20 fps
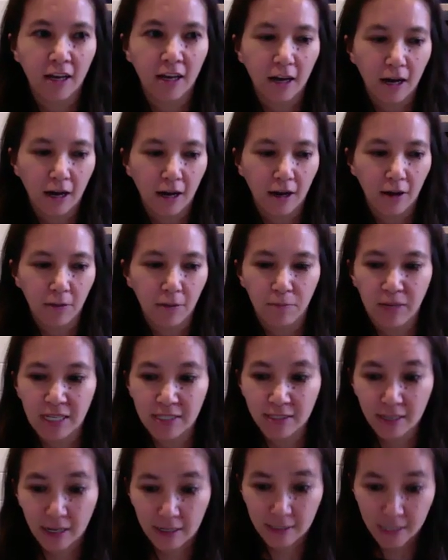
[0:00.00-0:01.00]

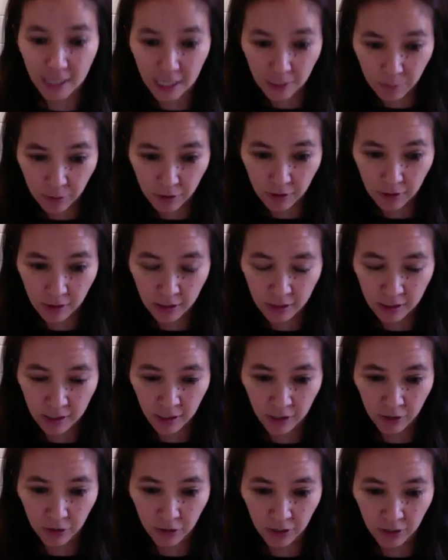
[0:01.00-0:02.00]
Bedside table is
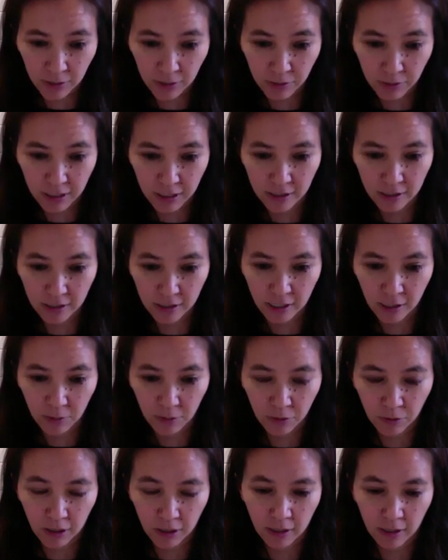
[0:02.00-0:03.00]
another great place to keep
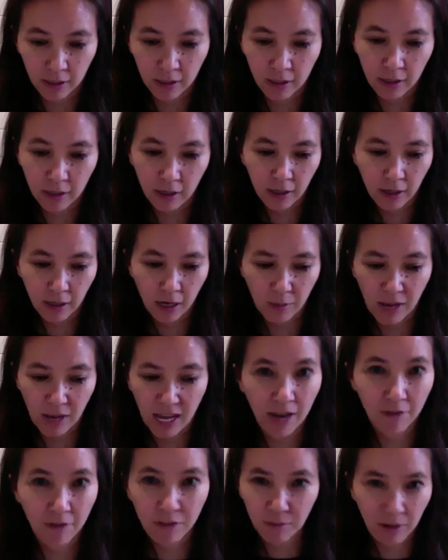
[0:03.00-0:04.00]
one. I
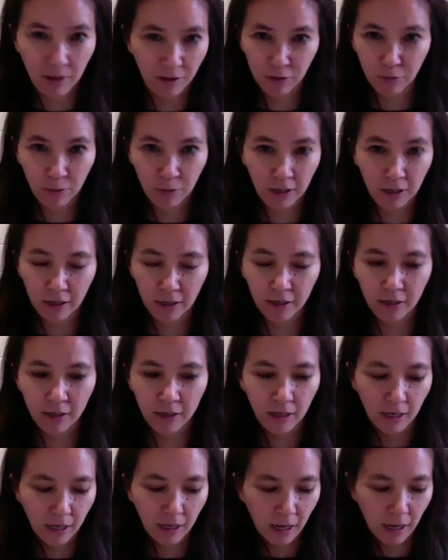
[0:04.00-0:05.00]
have them everywhere.
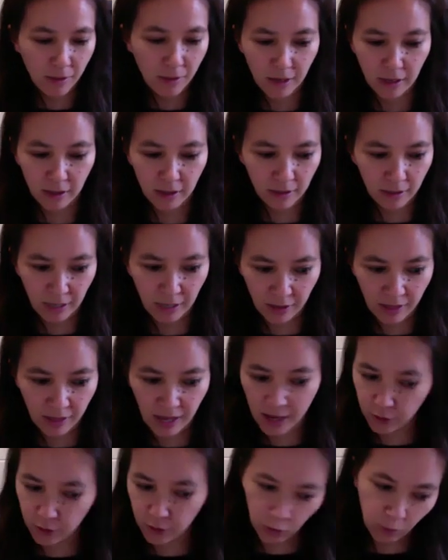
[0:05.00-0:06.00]
And then, yeah,
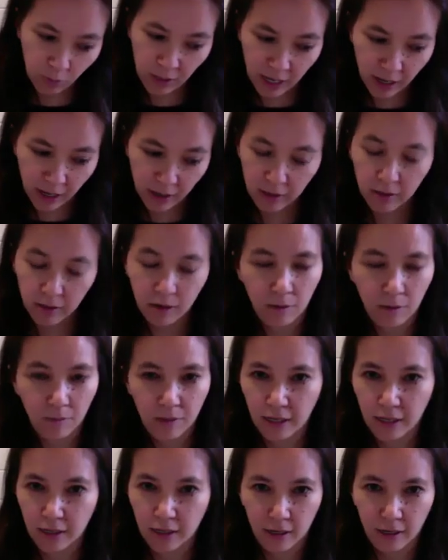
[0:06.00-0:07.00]
that notepad on
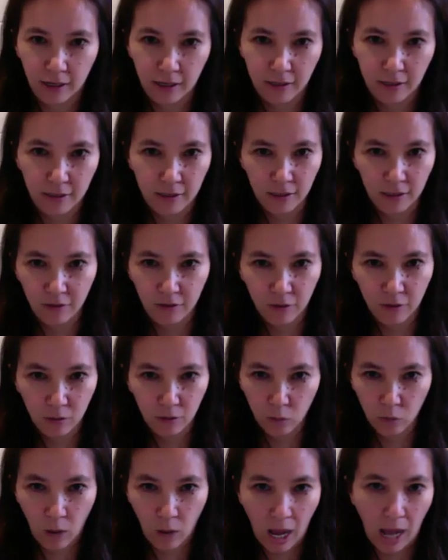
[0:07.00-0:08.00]
my cell phone,
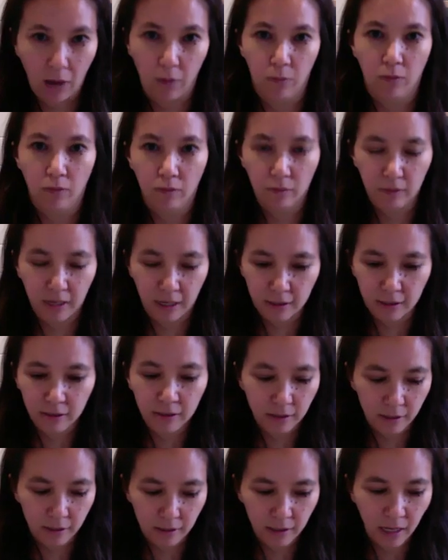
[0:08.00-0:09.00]
wow,
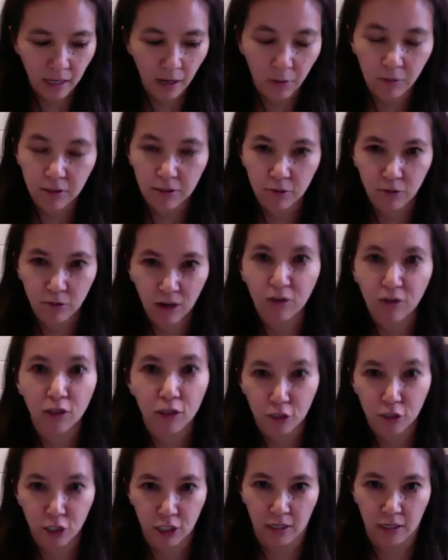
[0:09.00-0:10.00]
that was
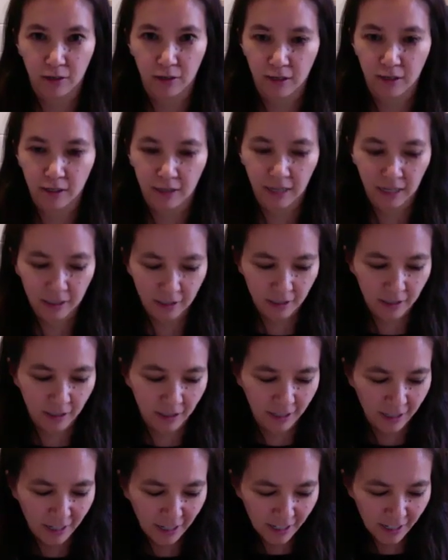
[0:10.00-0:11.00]
revolutionary. That's
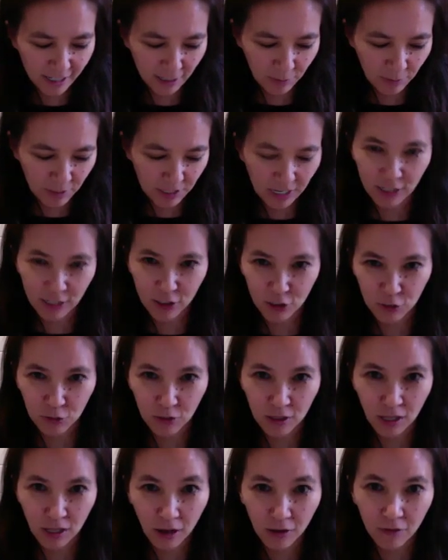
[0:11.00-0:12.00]
something I do
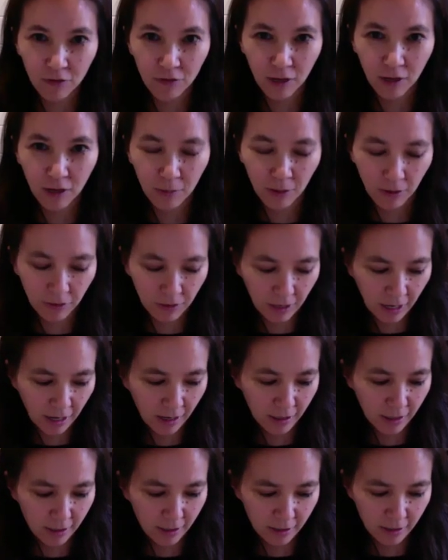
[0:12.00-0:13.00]
love about
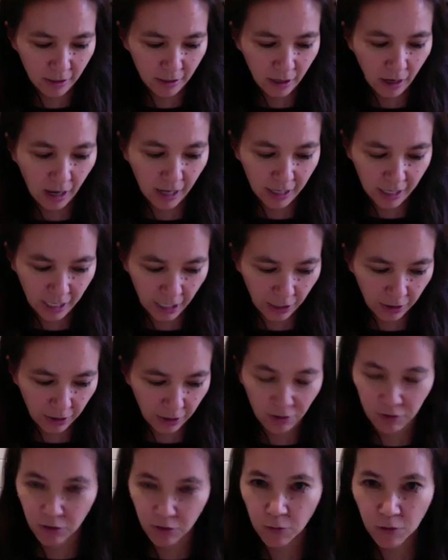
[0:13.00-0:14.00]
that is I carry
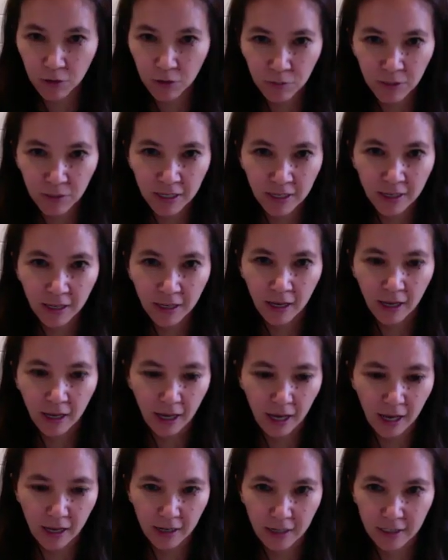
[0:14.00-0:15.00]
a phone with me,
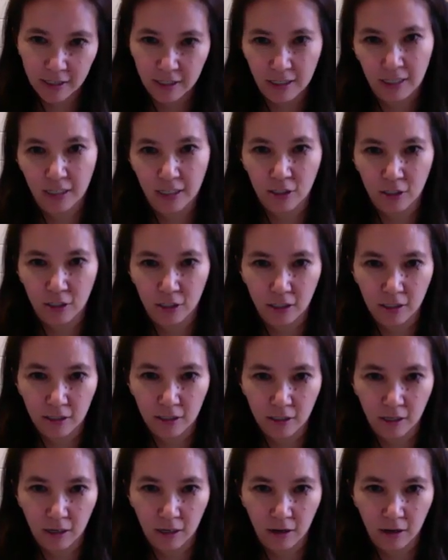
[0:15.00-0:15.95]
and it's an instant